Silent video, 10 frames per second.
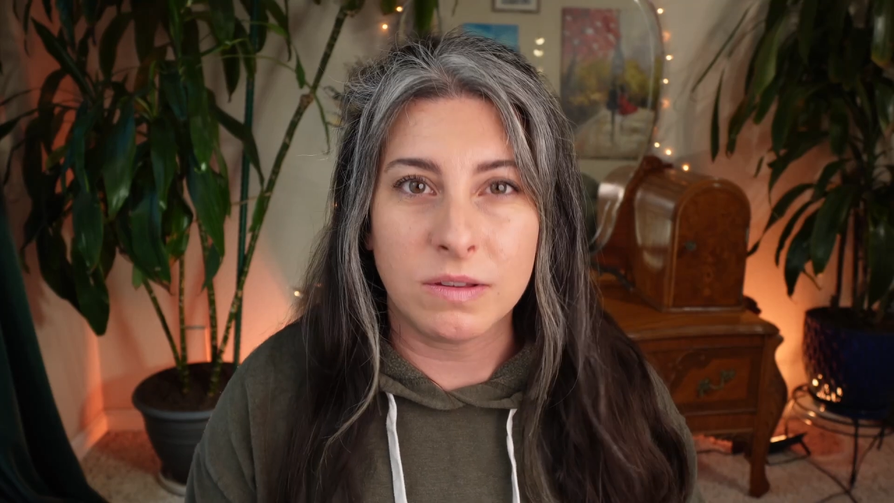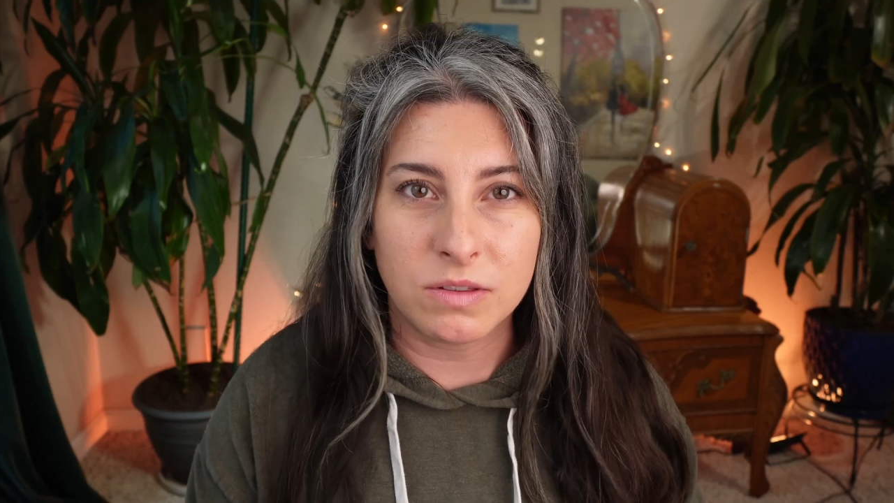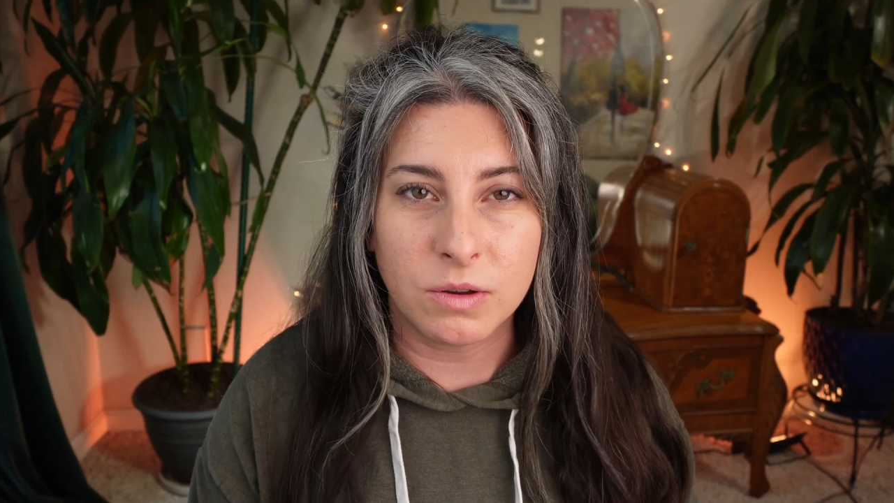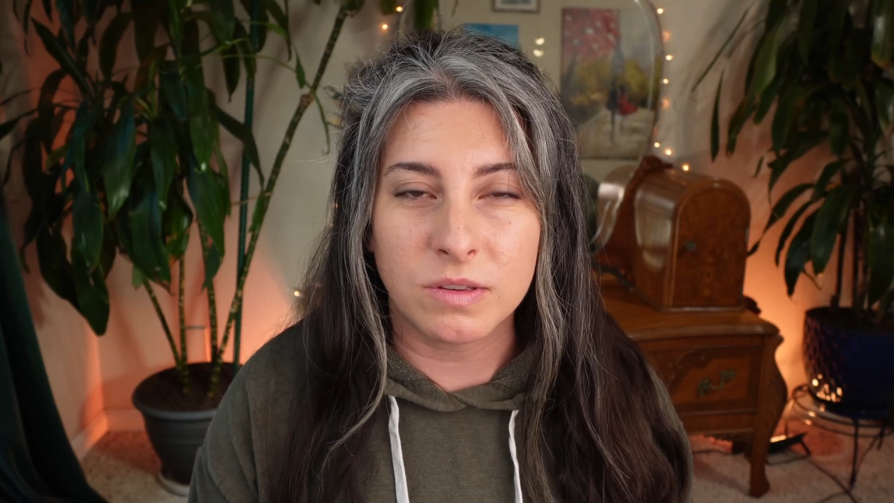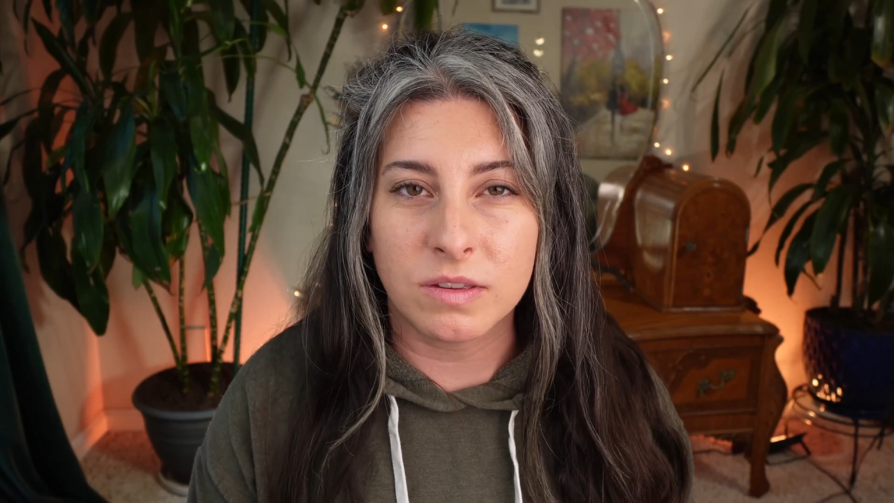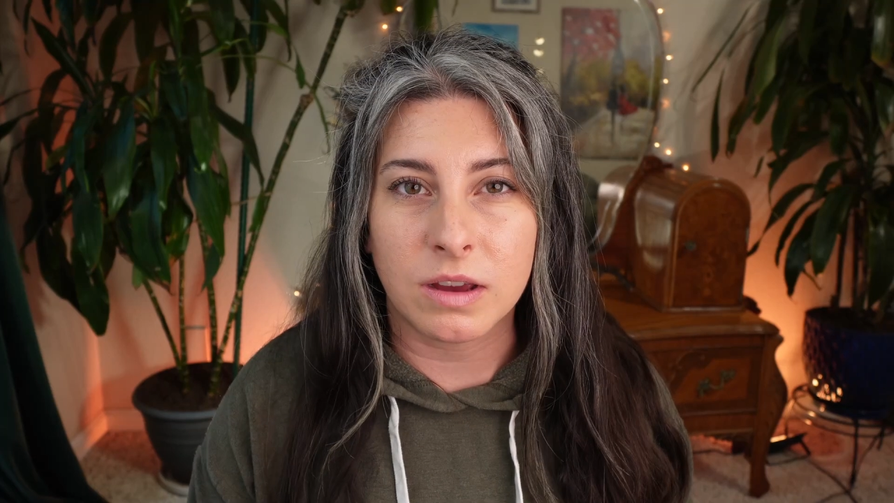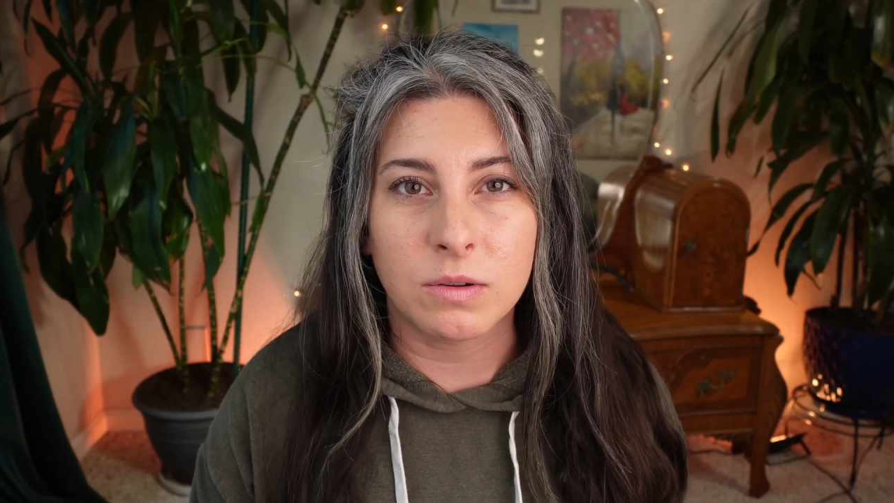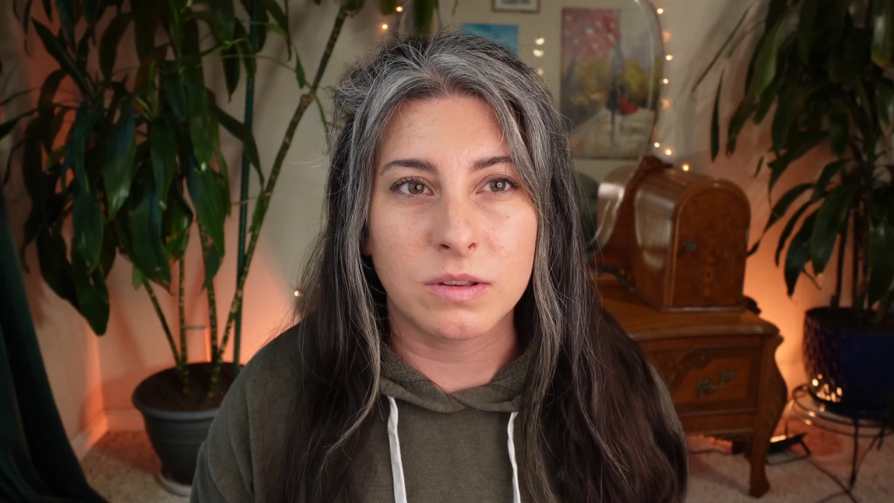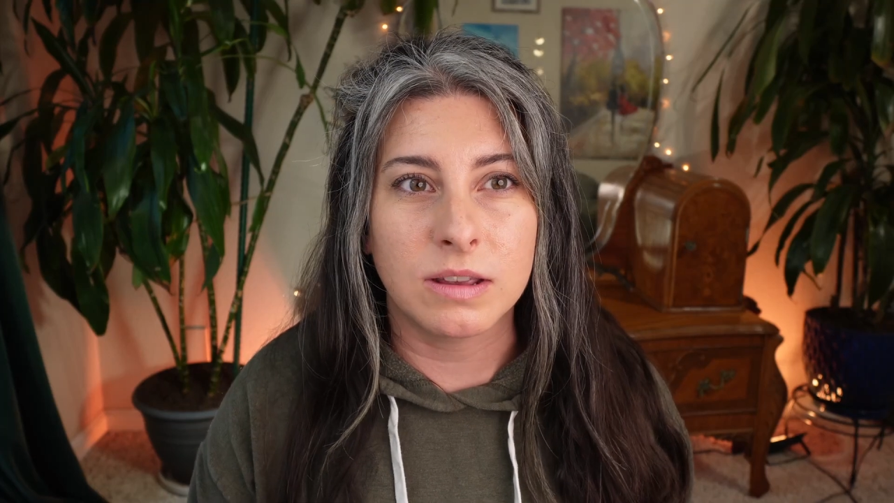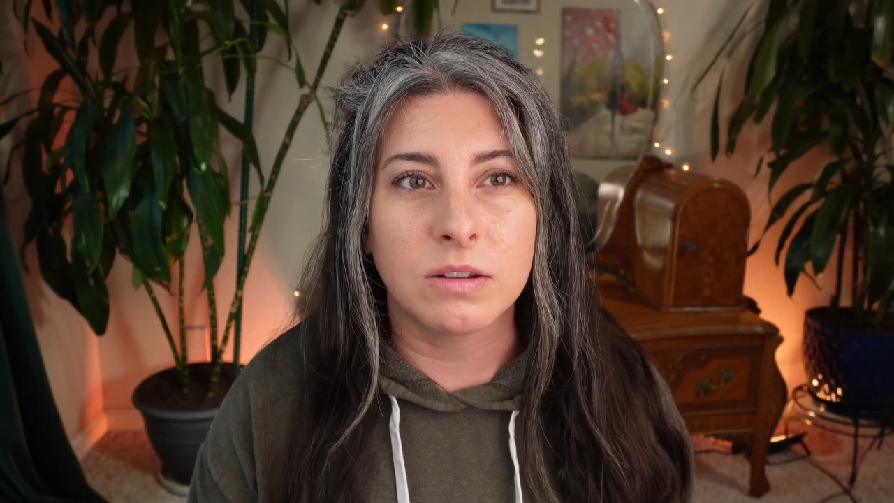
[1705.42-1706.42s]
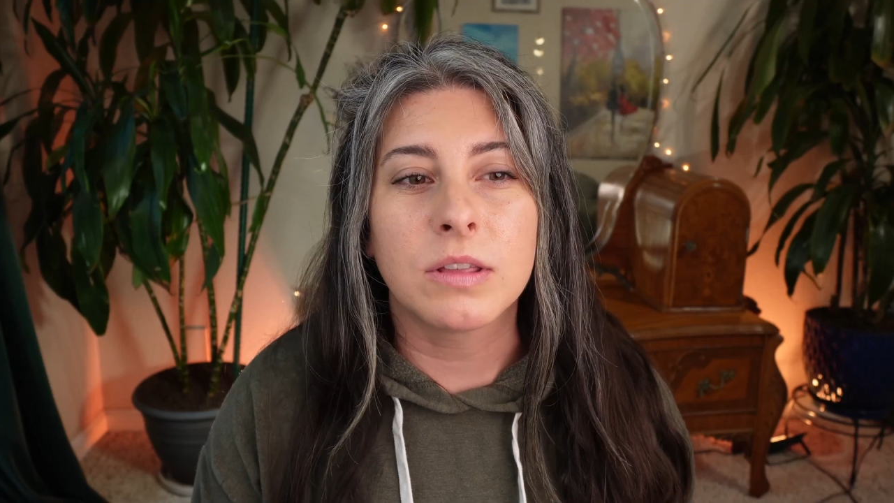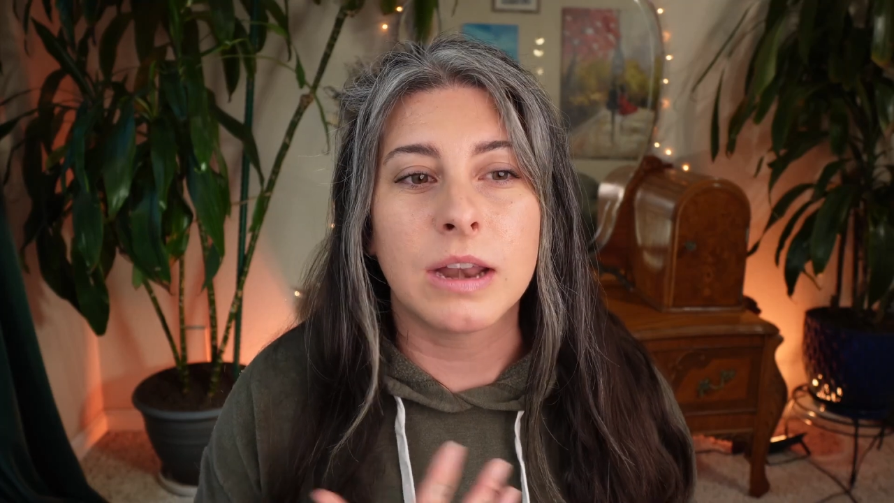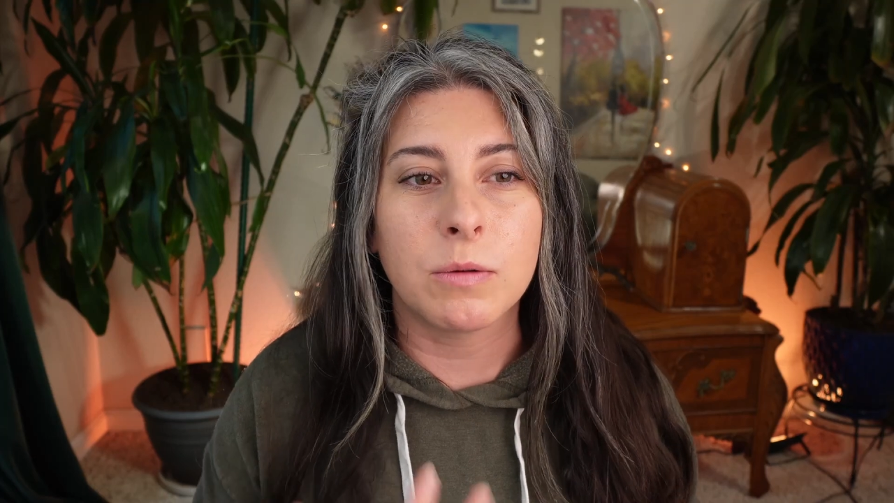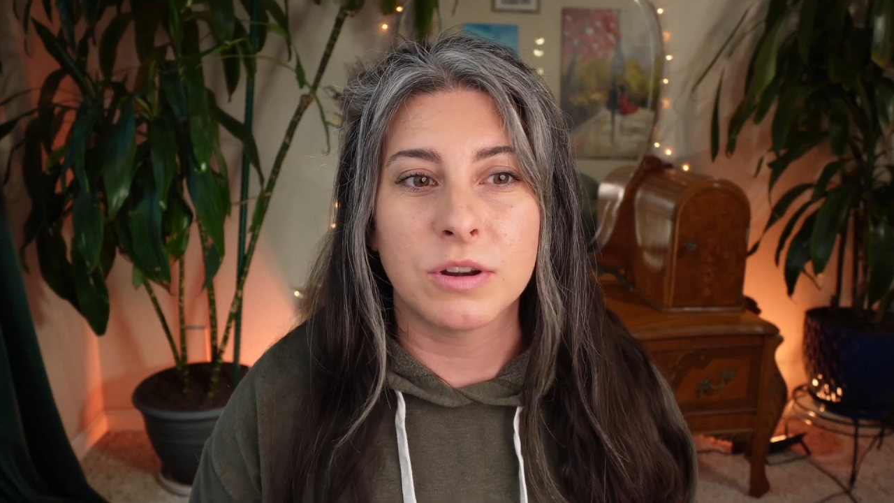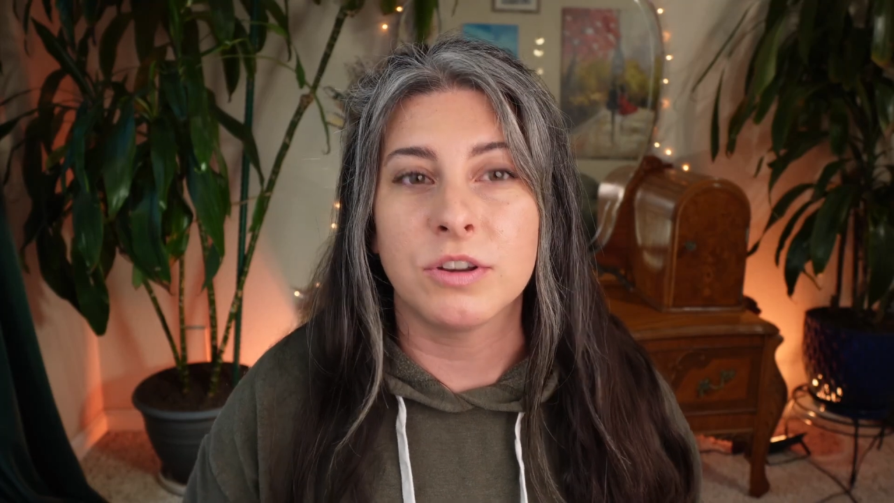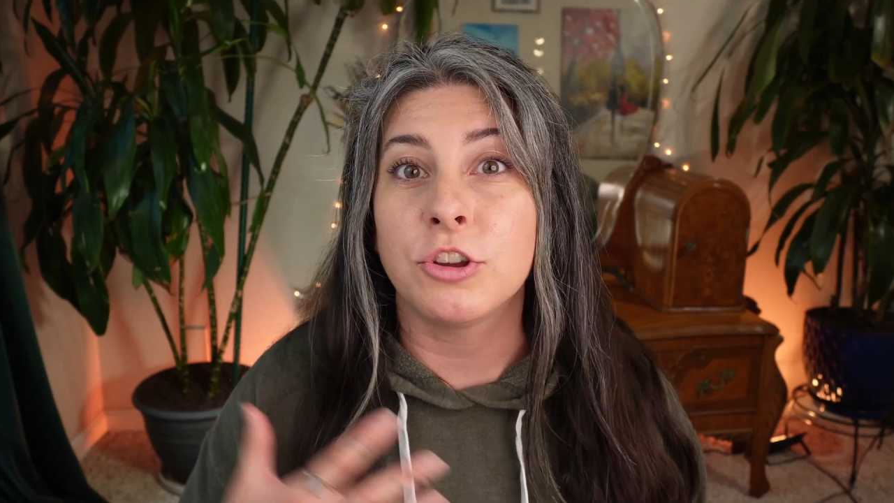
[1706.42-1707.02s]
known since I was little that I wanted